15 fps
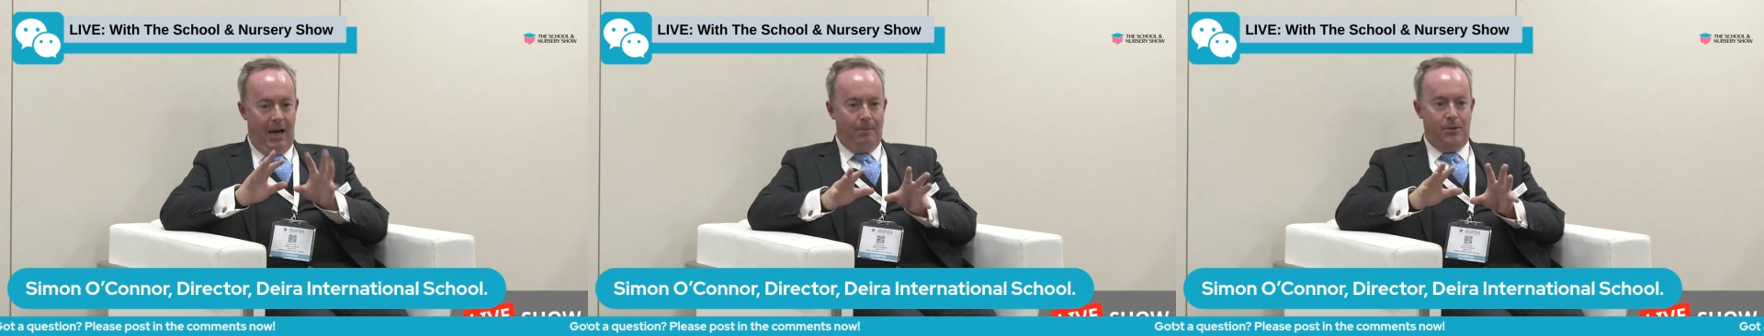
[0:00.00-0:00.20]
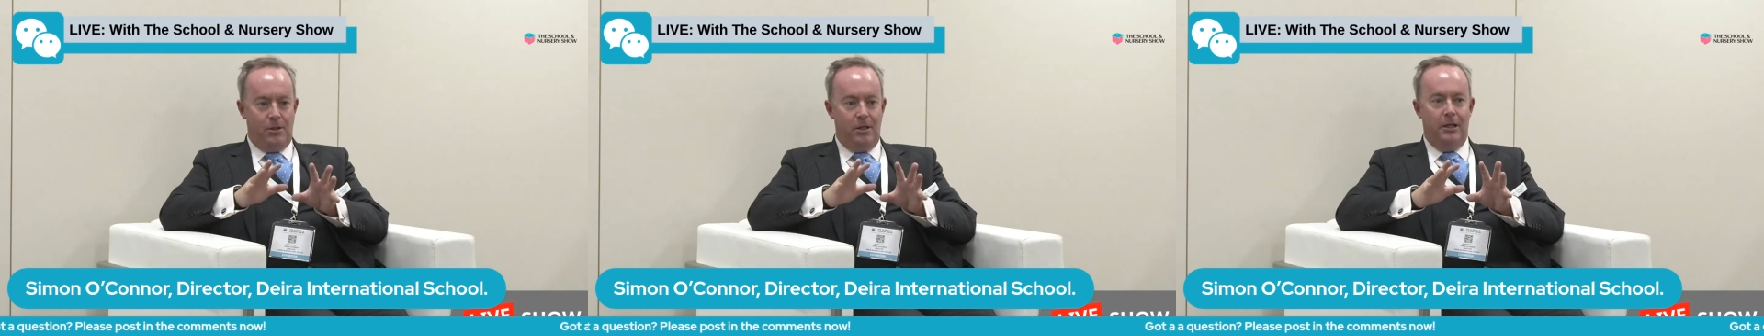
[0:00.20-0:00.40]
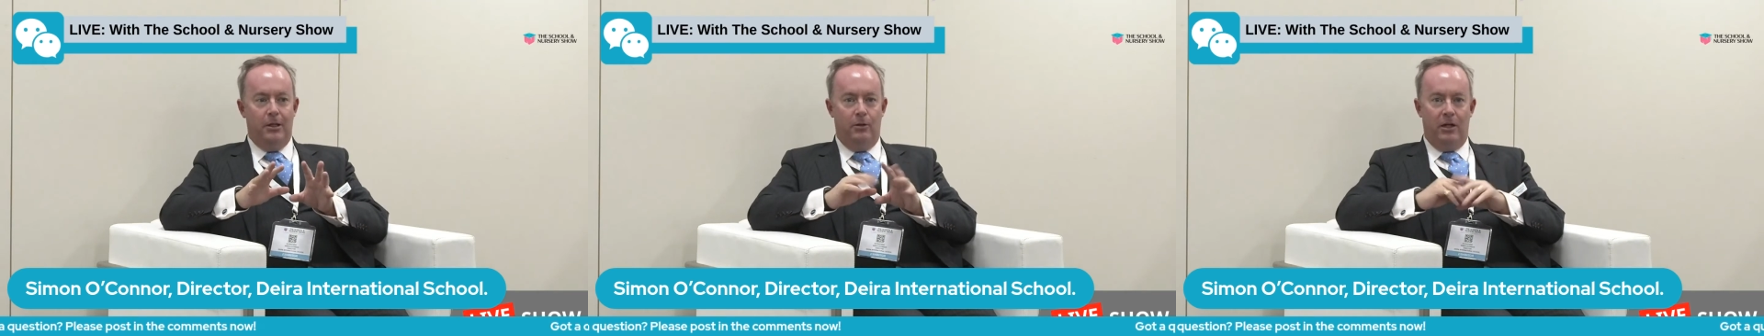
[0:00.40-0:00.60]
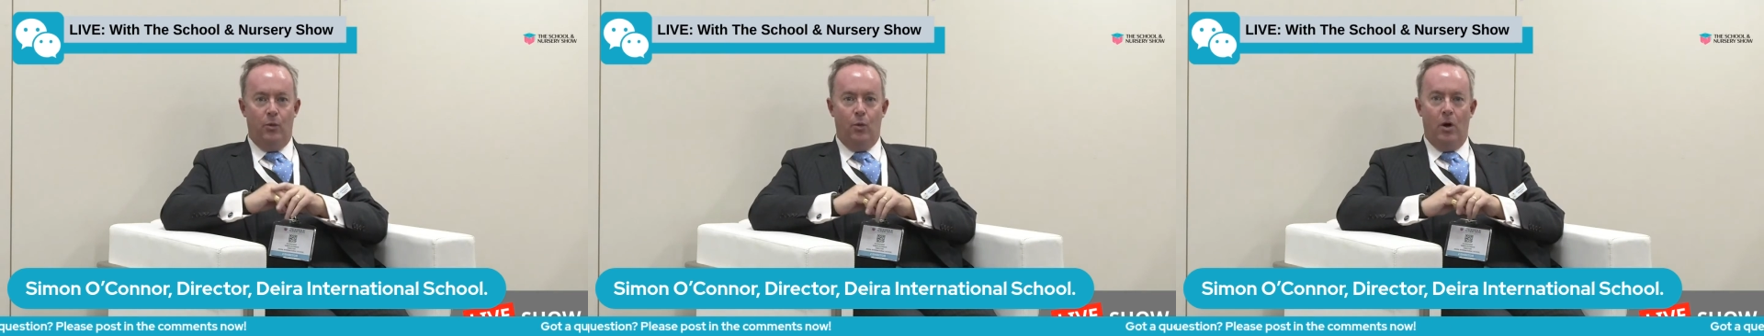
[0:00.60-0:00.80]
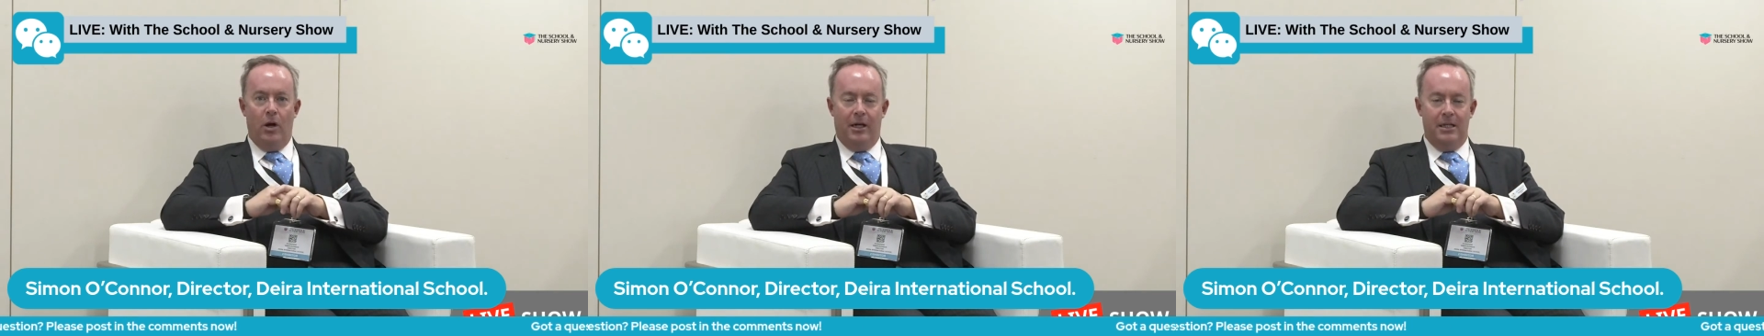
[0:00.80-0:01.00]

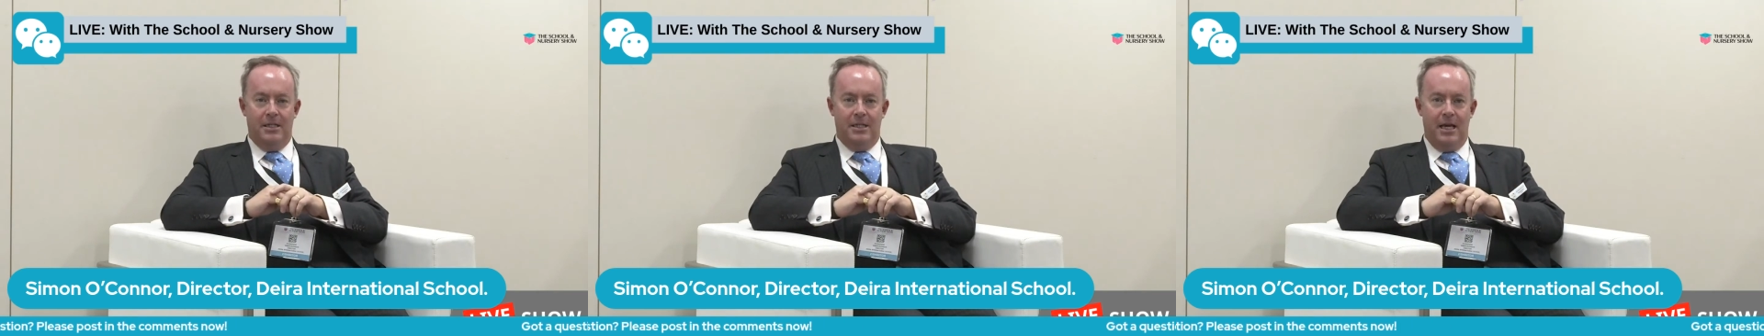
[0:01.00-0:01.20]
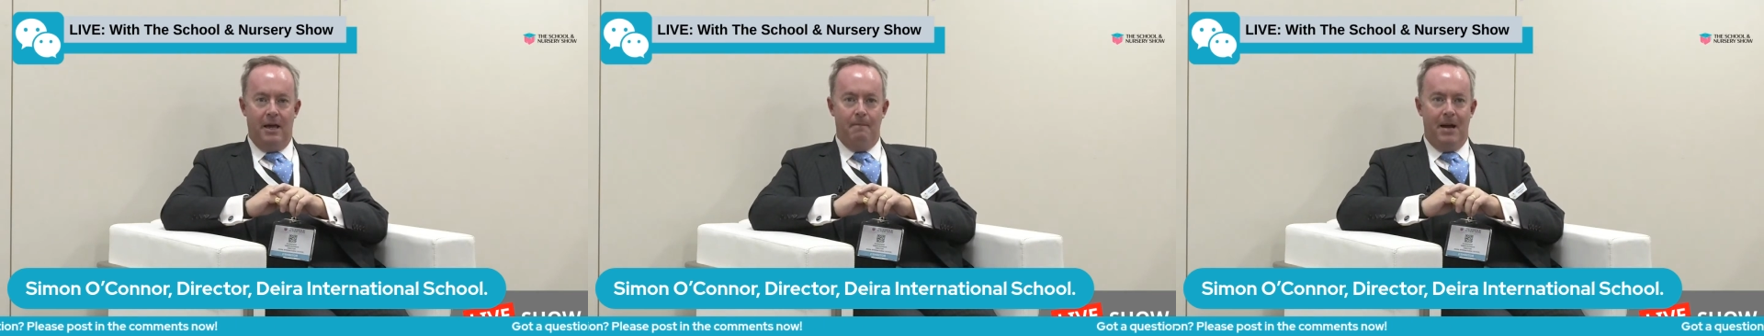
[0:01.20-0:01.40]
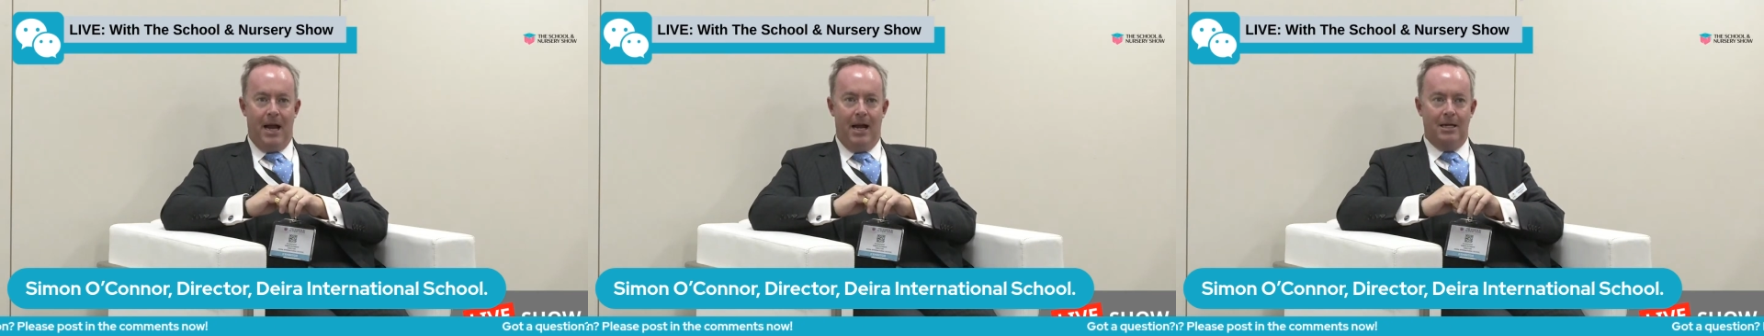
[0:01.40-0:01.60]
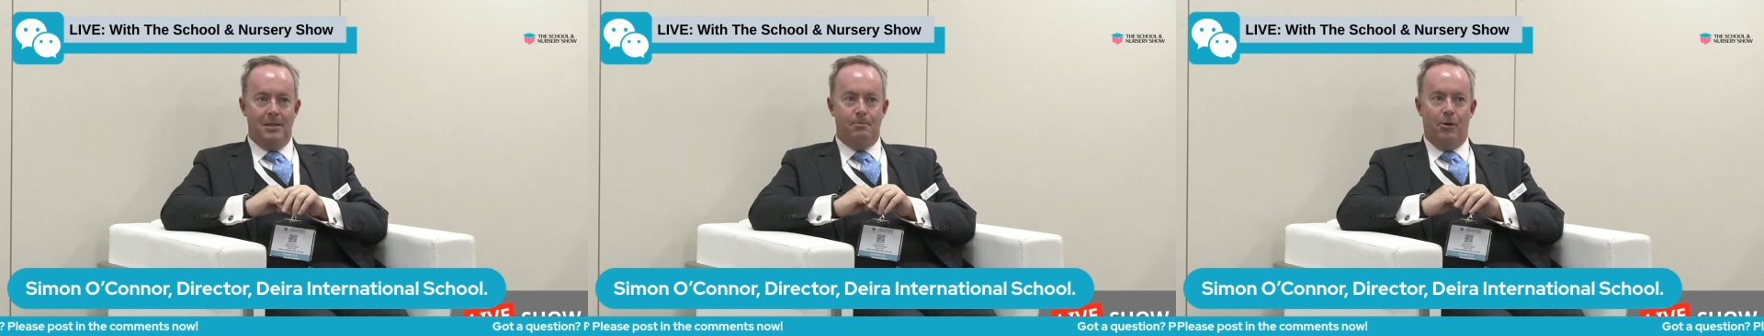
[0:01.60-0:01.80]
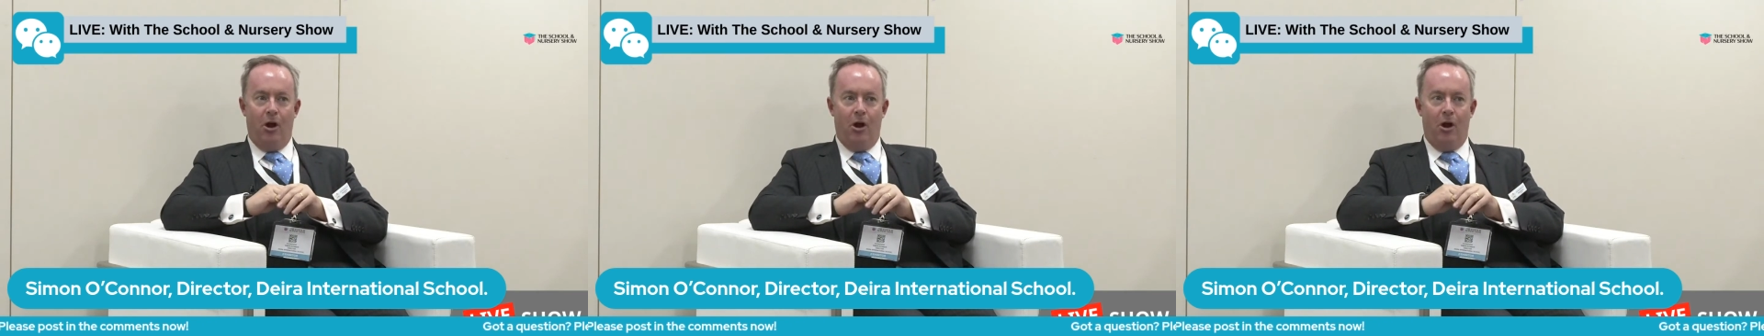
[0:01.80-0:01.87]
absolutely working to their max,